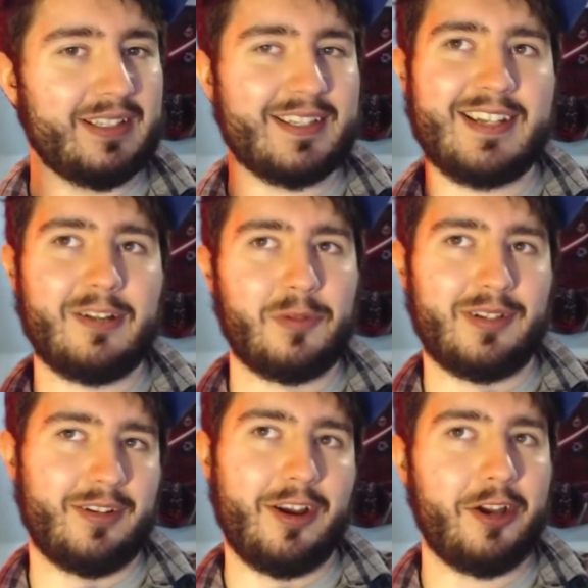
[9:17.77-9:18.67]
That's not
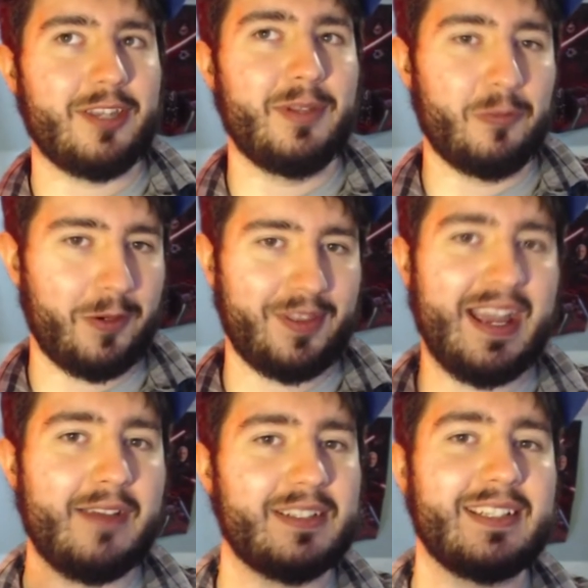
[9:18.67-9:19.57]
an argument worth
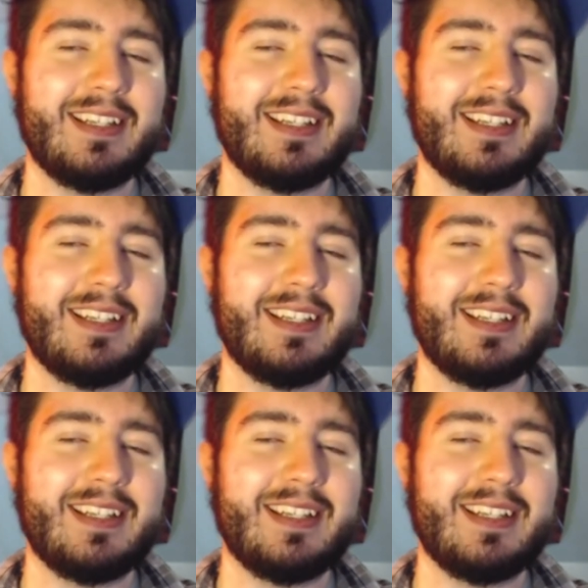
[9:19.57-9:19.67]
having.